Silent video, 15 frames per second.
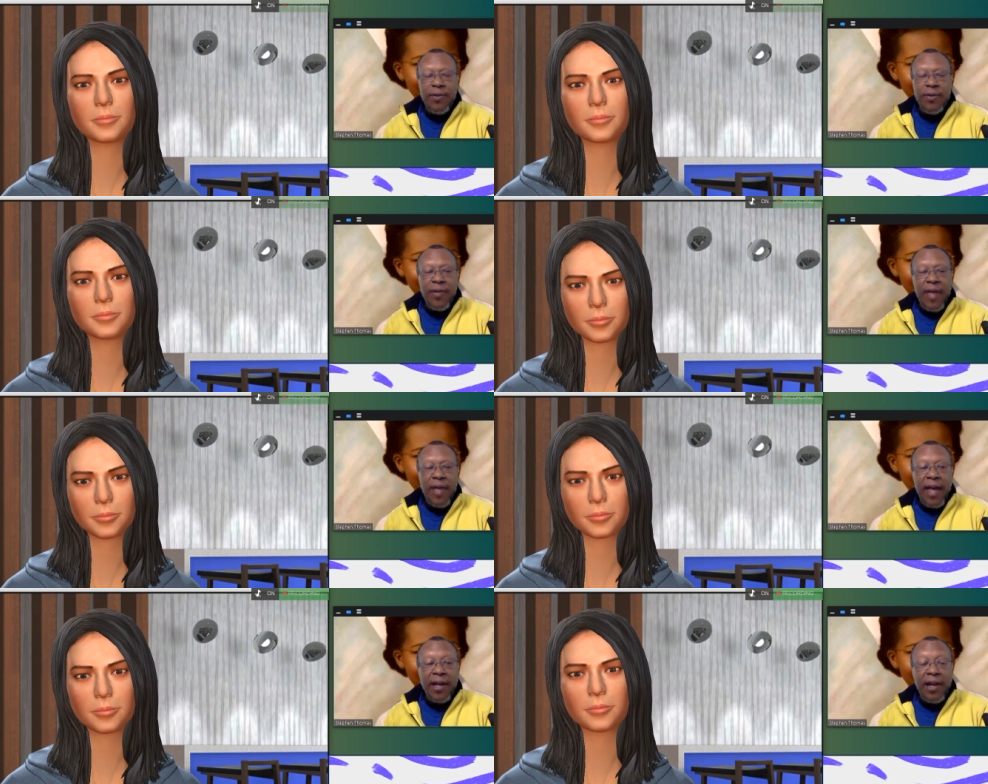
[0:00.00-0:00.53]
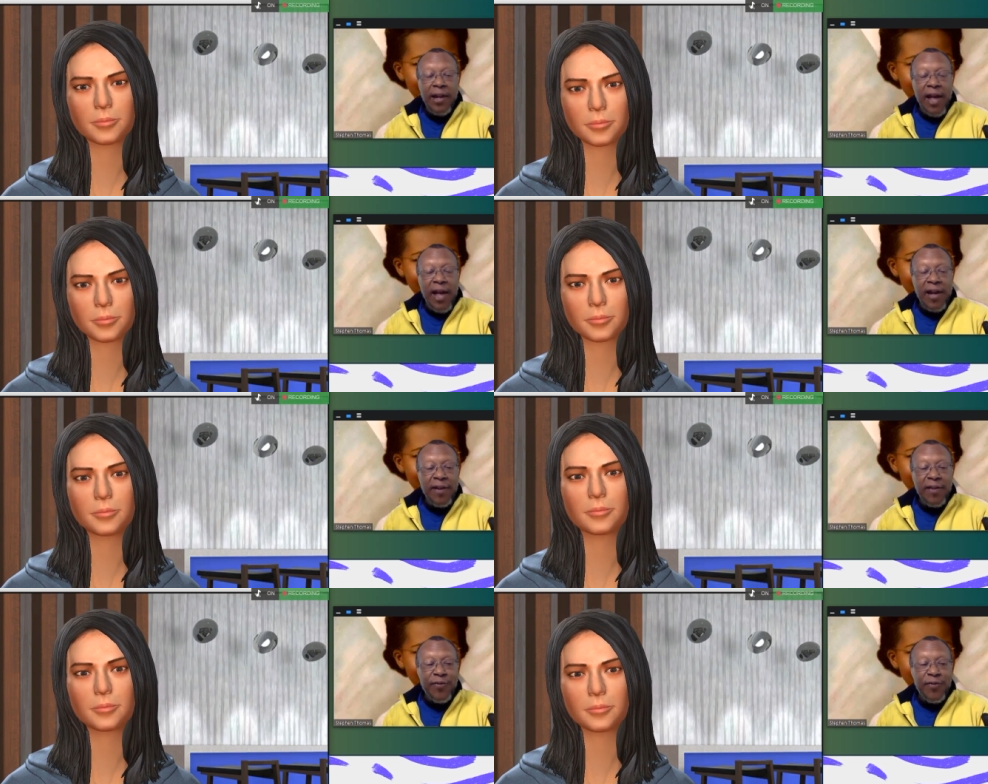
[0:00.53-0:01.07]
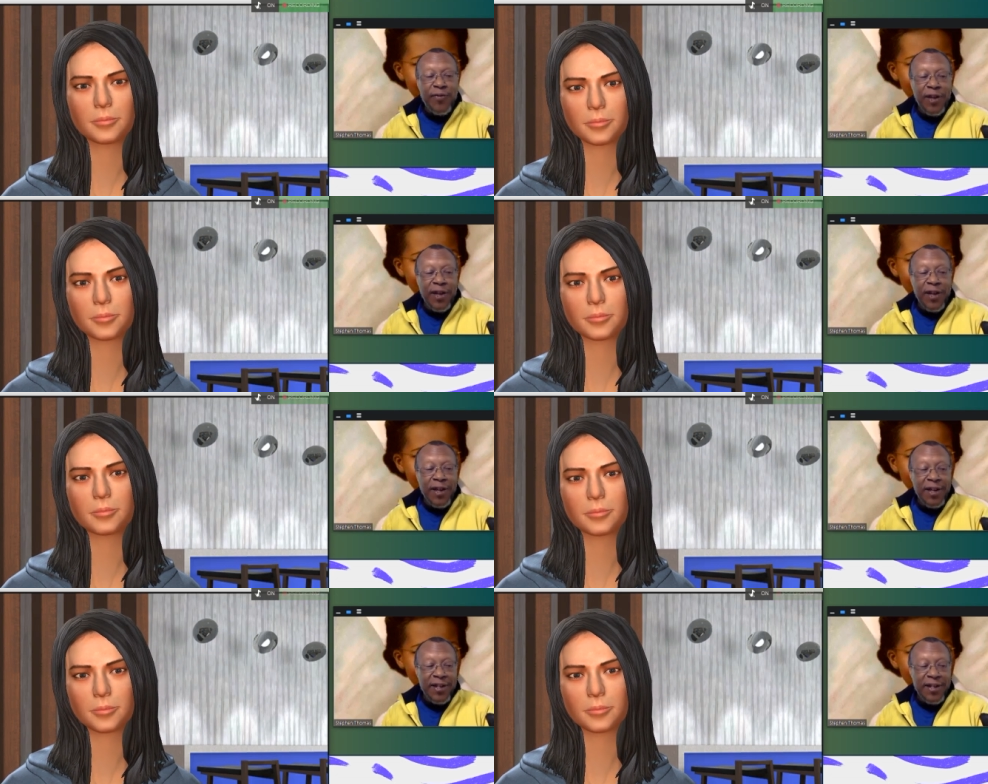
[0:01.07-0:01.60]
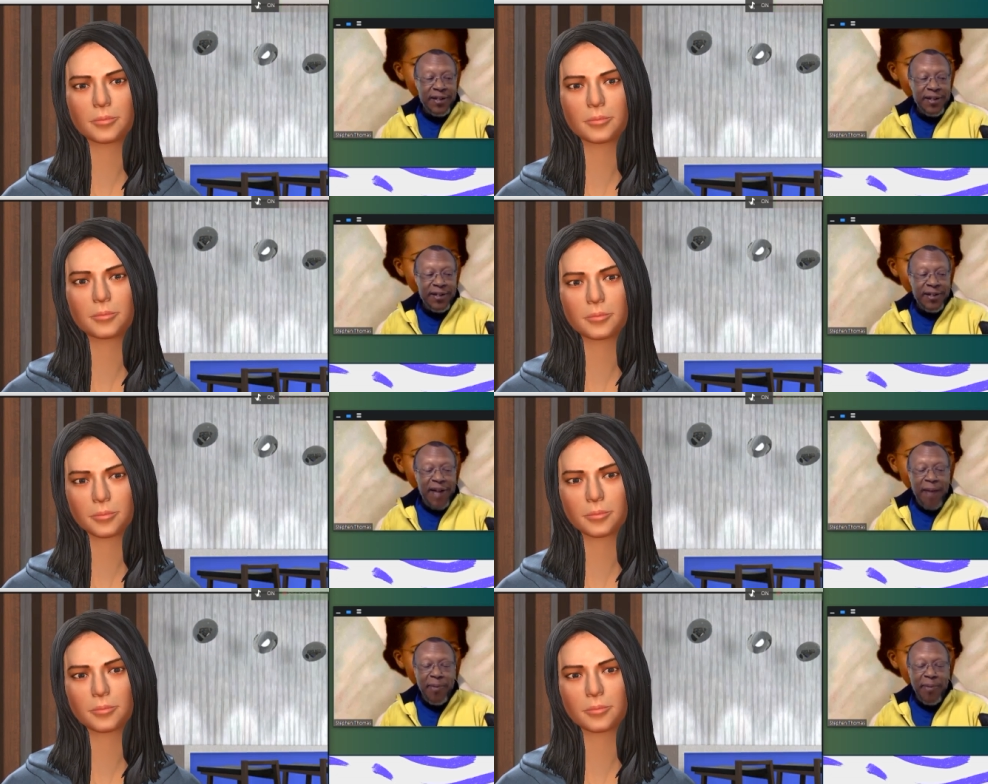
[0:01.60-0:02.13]
Speaker 1: and a lot of the
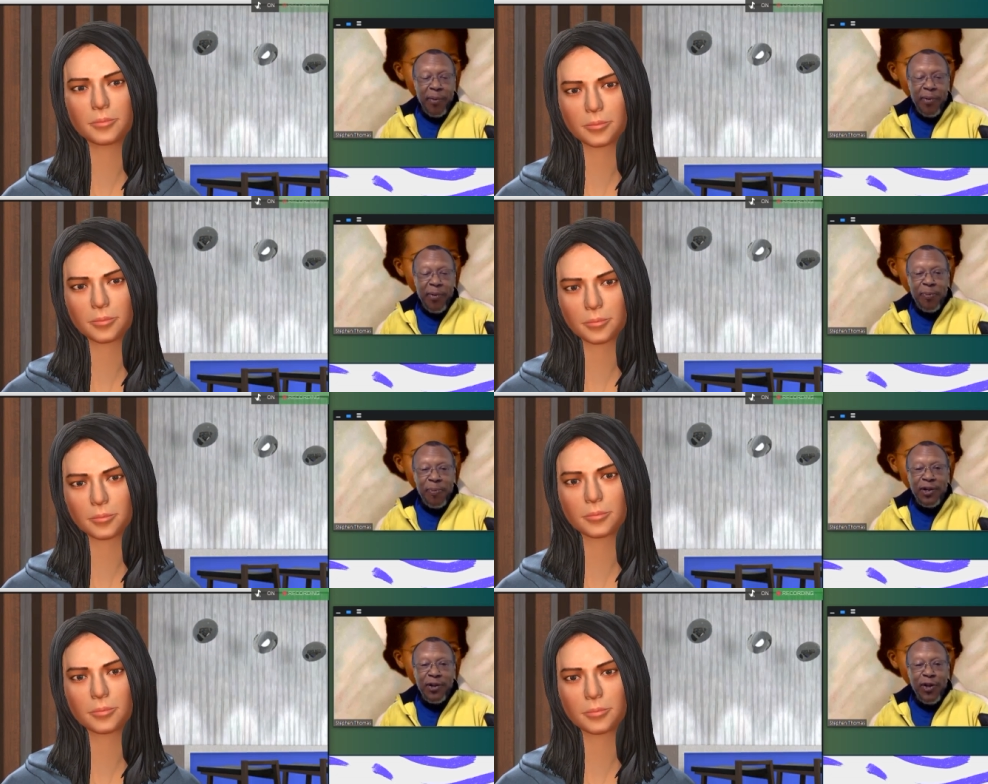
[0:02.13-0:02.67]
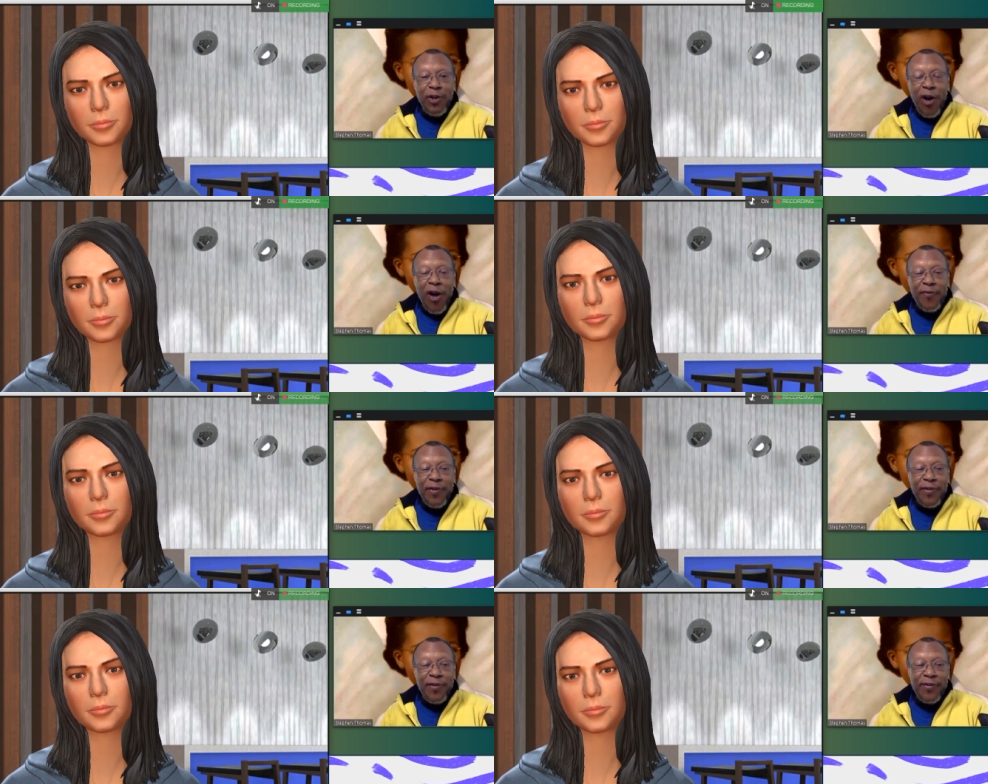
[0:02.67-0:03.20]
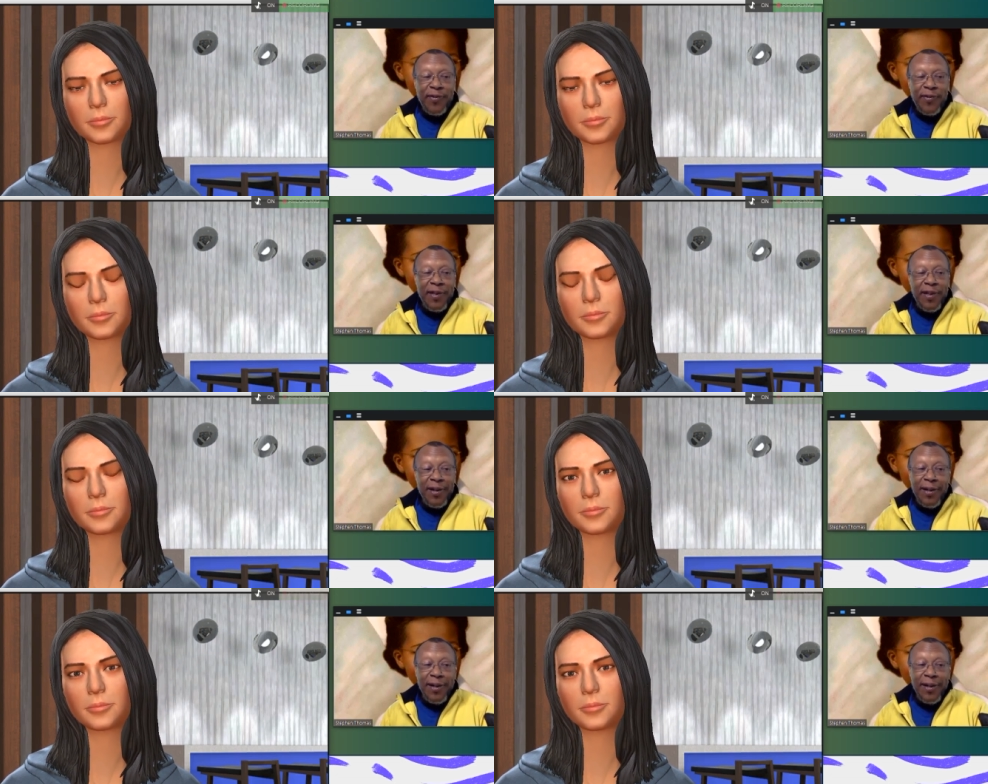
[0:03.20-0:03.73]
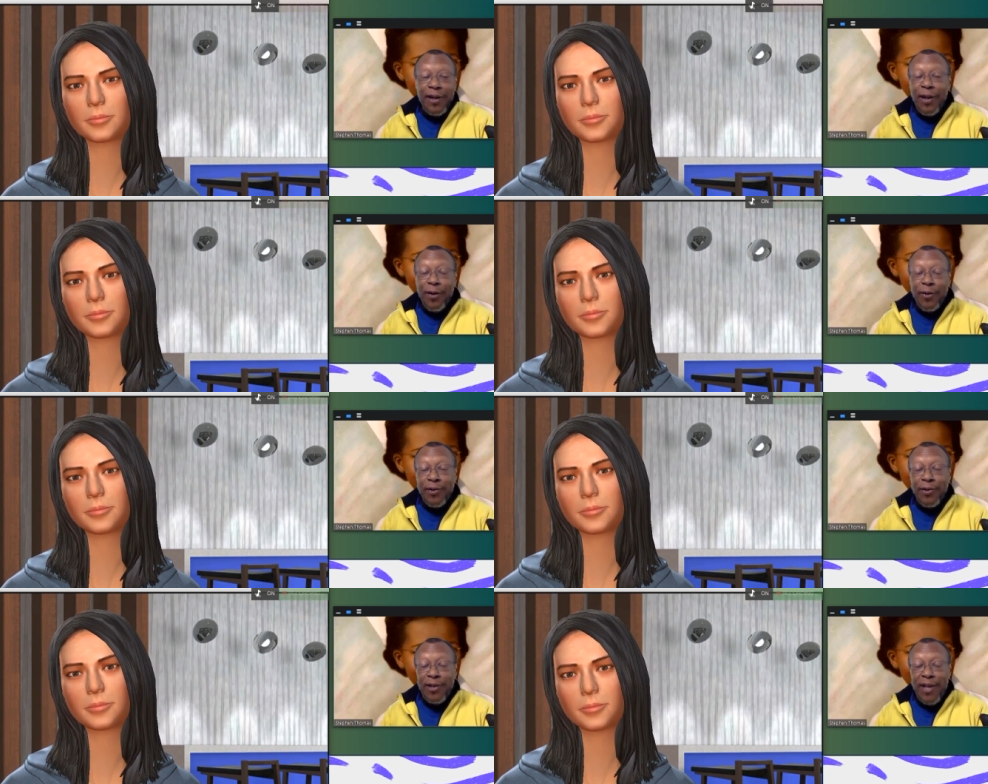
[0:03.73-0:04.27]
time that we spend in the office, you know,
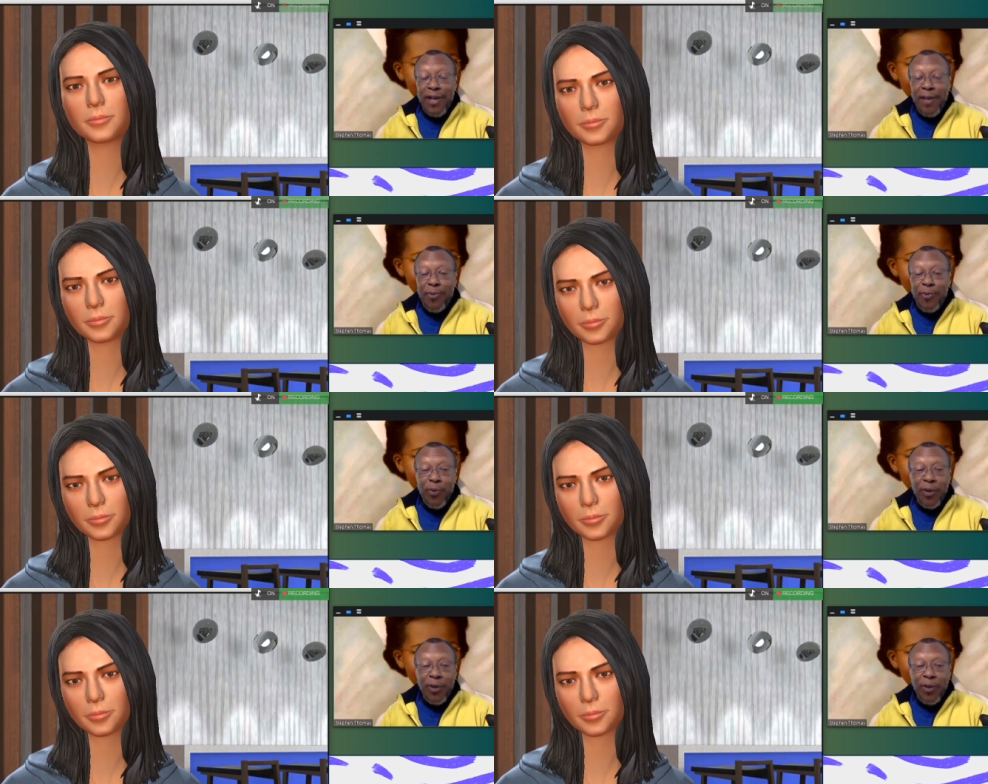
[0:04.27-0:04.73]
the team's really